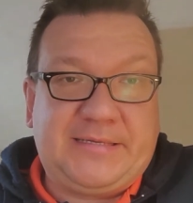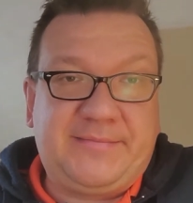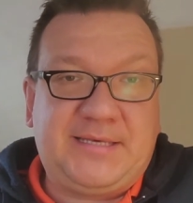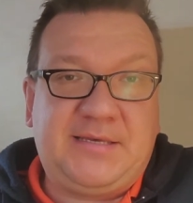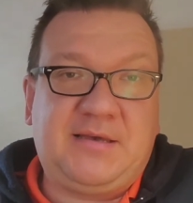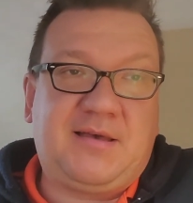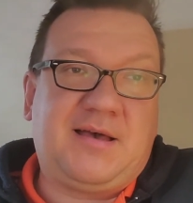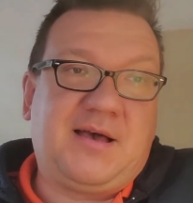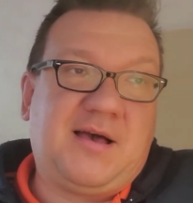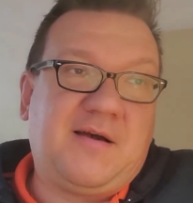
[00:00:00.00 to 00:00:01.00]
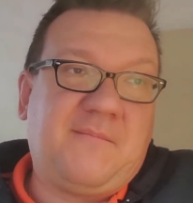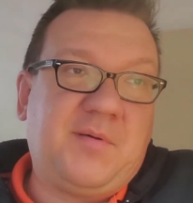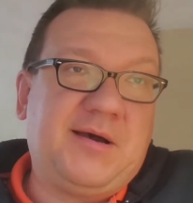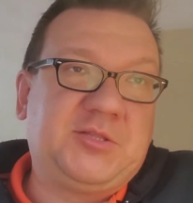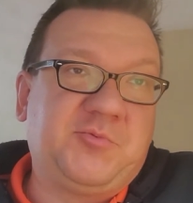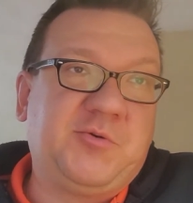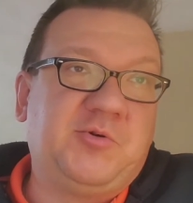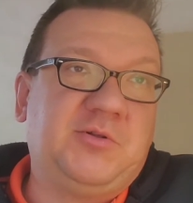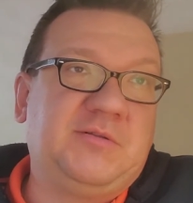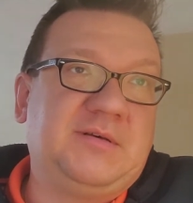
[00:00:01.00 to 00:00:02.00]
something, but we
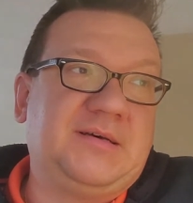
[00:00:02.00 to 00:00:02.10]
will,